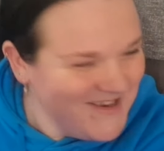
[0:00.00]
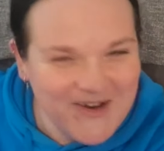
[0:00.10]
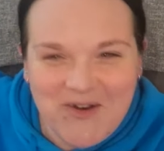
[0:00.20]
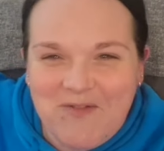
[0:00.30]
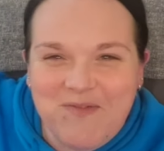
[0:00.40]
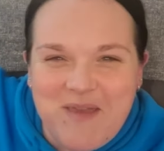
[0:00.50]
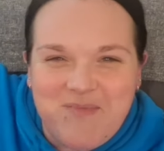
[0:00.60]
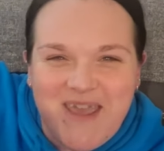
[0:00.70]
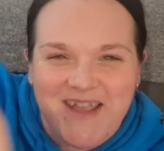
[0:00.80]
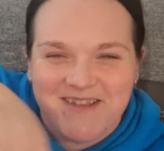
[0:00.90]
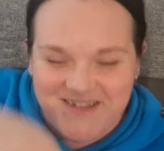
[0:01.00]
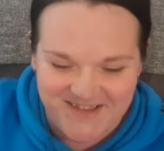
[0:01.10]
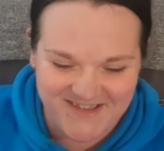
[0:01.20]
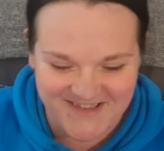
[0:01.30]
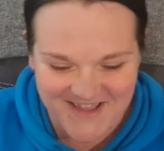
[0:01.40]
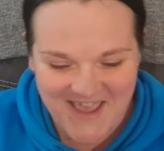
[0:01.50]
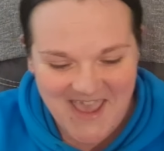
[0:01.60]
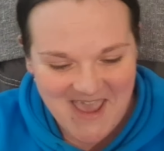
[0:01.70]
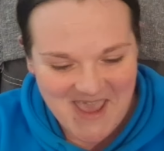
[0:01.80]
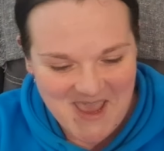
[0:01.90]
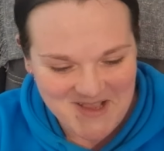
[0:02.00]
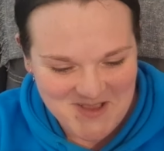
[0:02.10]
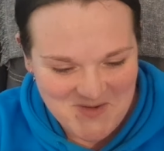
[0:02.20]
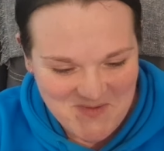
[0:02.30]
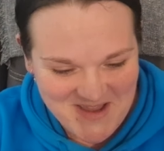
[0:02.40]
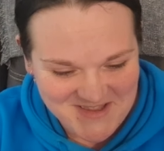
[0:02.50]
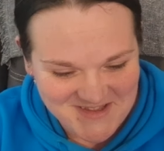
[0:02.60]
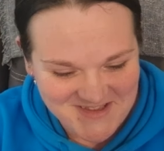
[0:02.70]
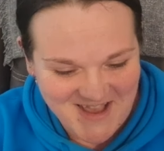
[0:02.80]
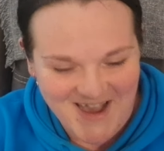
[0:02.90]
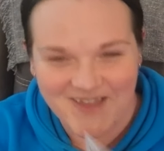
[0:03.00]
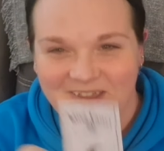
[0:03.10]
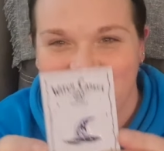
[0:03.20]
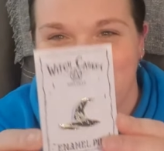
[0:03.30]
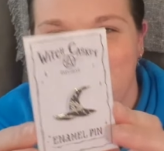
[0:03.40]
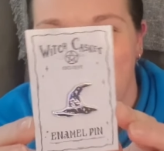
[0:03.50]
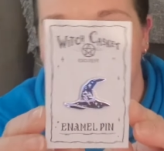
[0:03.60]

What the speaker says: Love their pins. It's a witch's hat. That is so